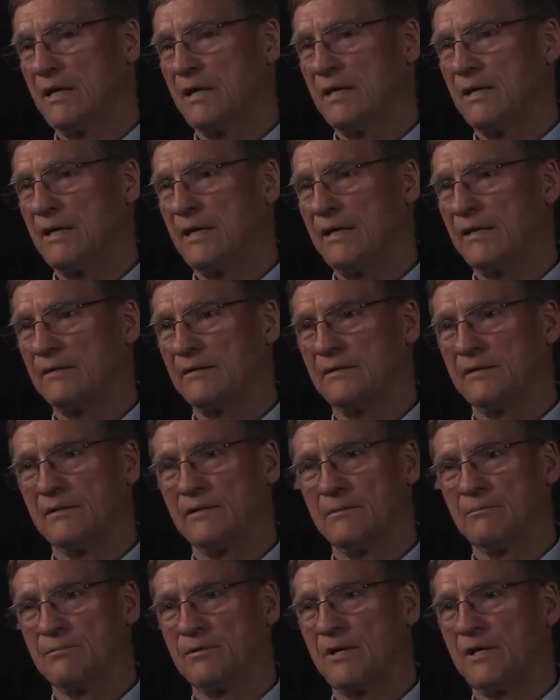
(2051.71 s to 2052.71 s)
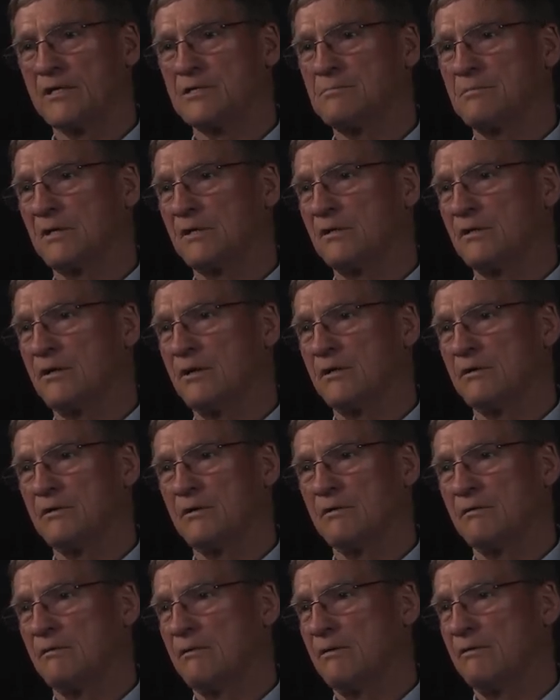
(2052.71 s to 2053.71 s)
I had approximately one
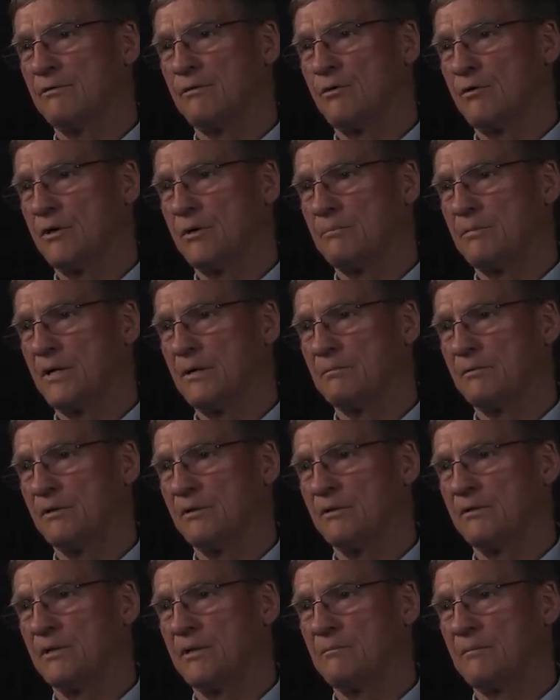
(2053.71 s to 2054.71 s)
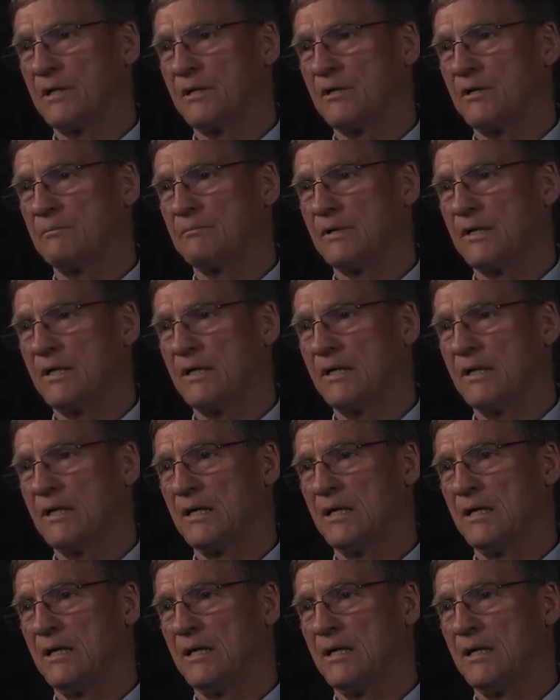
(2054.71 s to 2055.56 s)
hundred thirty people in my company.